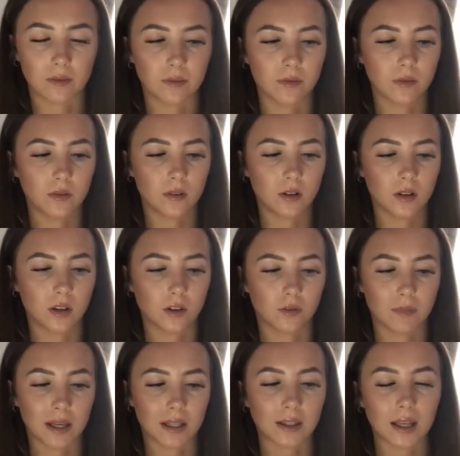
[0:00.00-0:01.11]

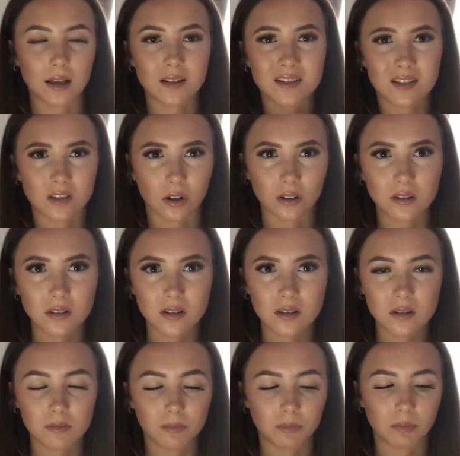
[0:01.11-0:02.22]
they've made like
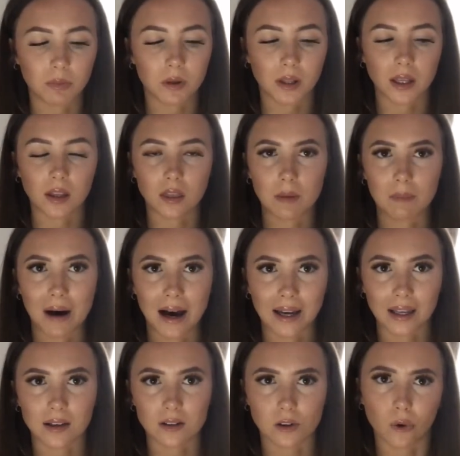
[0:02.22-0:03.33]
studs, but like the
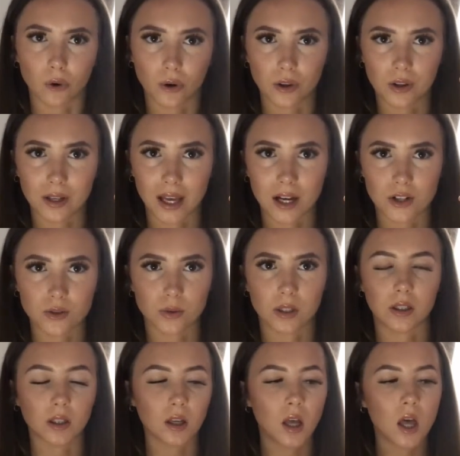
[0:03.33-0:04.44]
backing is longer than the actual
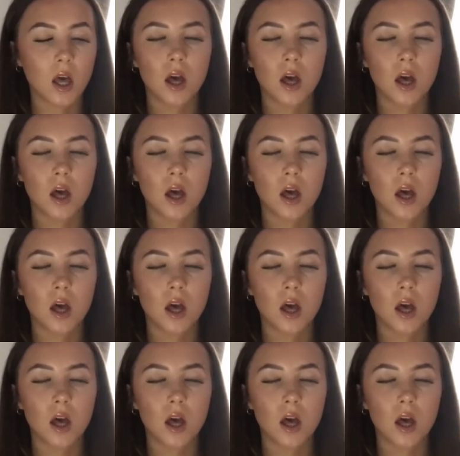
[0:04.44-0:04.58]
earring.